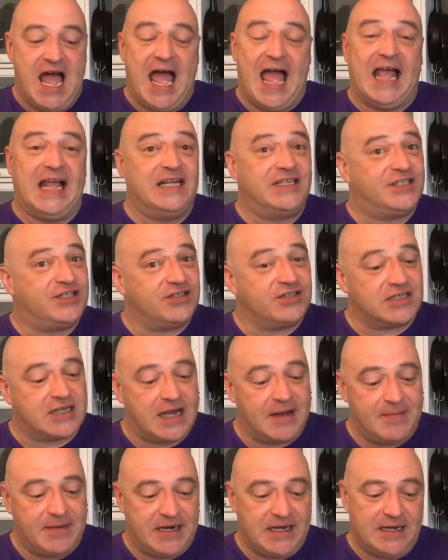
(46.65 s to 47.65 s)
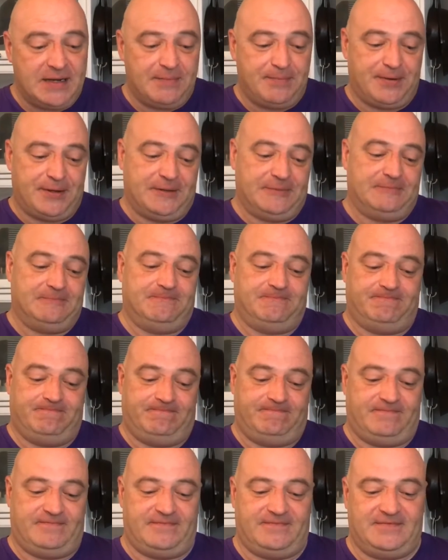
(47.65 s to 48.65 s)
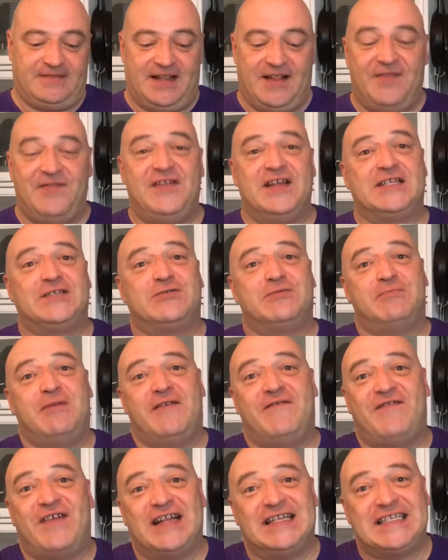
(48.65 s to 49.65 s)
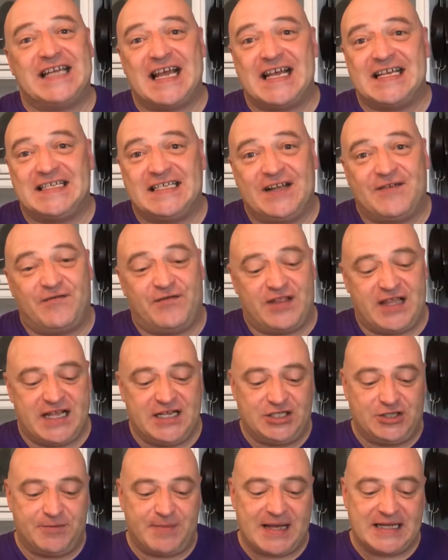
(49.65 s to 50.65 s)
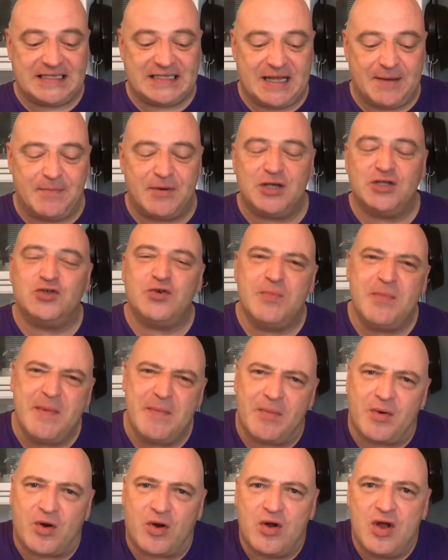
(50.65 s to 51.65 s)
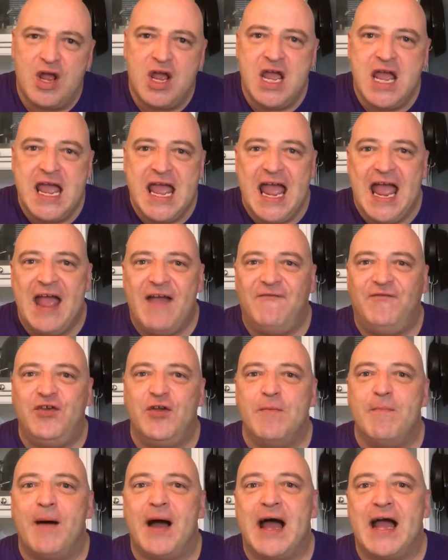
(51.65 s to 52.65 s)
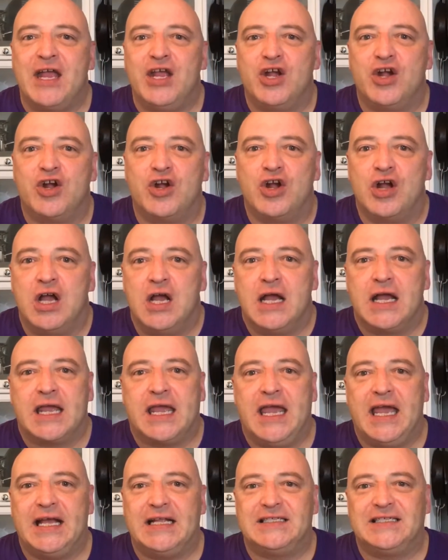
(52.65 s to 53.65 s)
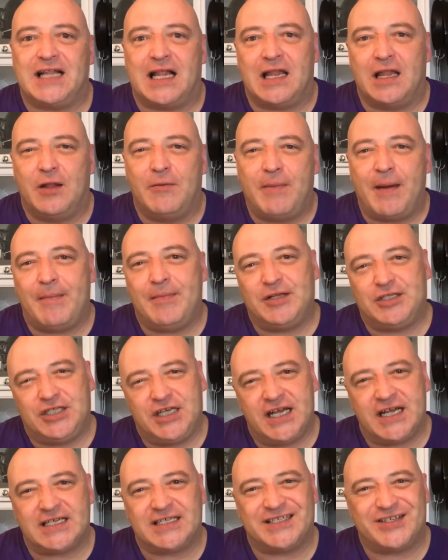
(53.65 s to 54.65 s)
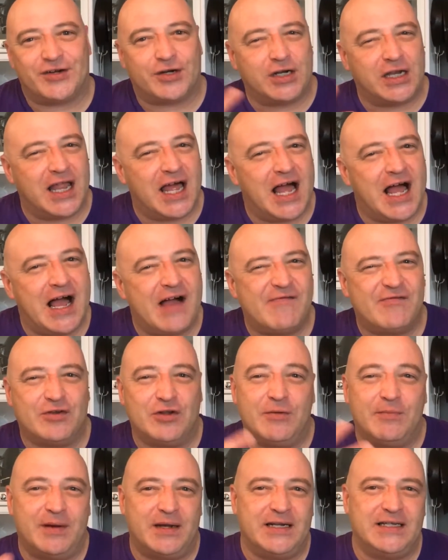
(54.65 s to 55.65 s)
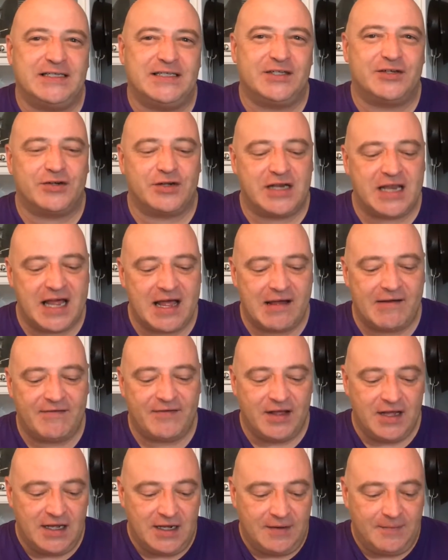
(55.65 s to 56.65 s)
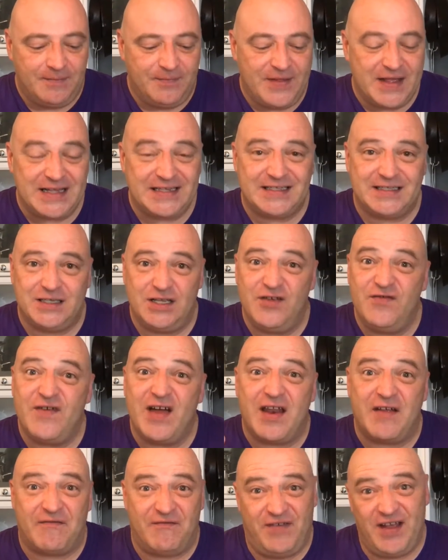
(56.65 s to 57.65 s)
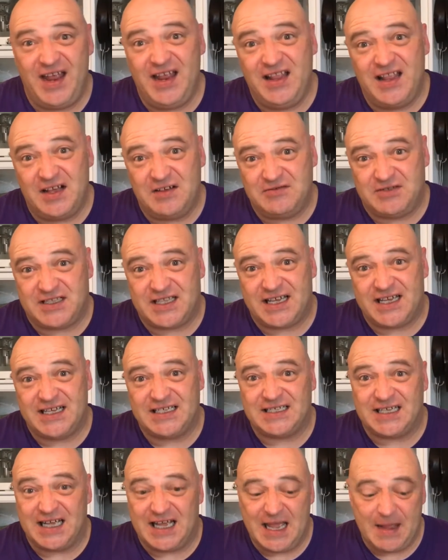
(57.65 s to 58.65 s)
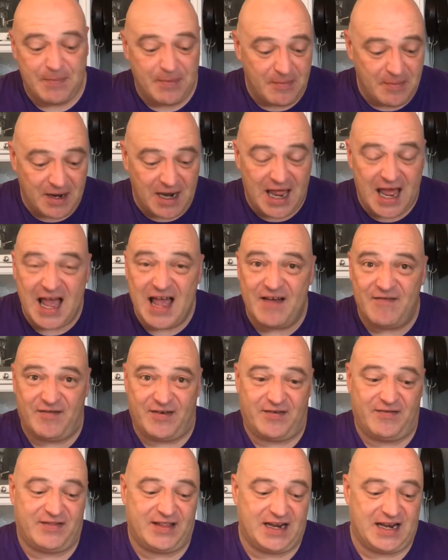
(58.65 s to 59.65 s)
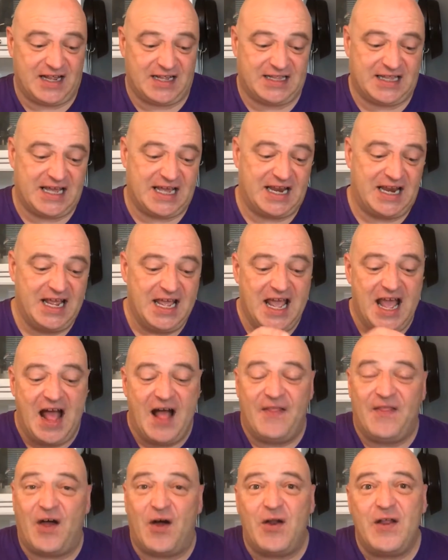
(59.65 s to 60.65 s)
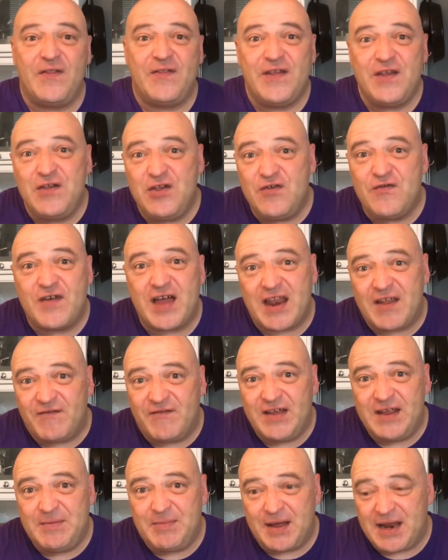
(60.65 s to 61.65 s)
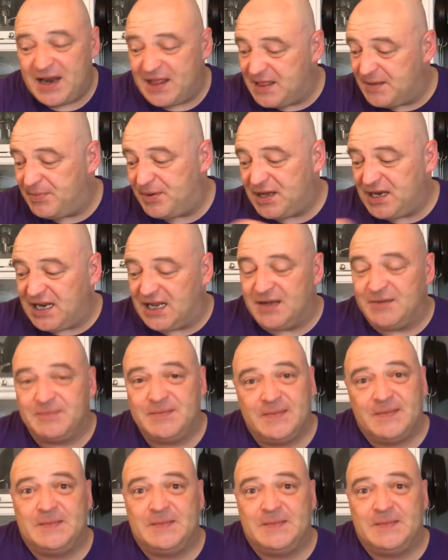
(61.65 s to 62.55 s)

Easter's coming up. This would be fantastic for the Easter basket because remember, if you buy your kids like little baby chicks that are alive or little bunnies that are alive, that's you gotta feed those things and keep them alive and everything like that. The only thing you've gotta feed Bailey the bunny